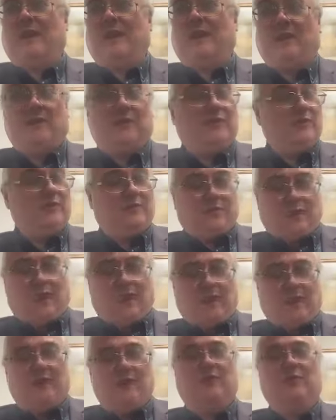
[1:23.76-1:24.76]
Dallas
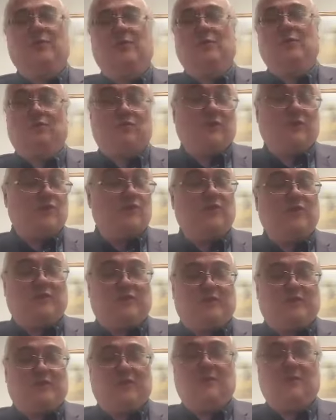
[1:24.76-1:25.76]
high school,
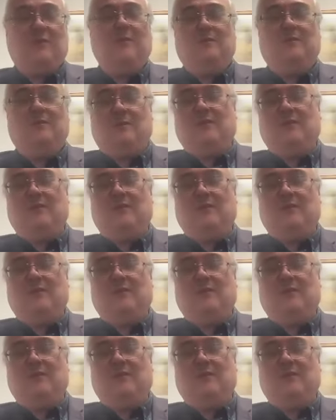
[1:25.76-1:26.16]
Richardson,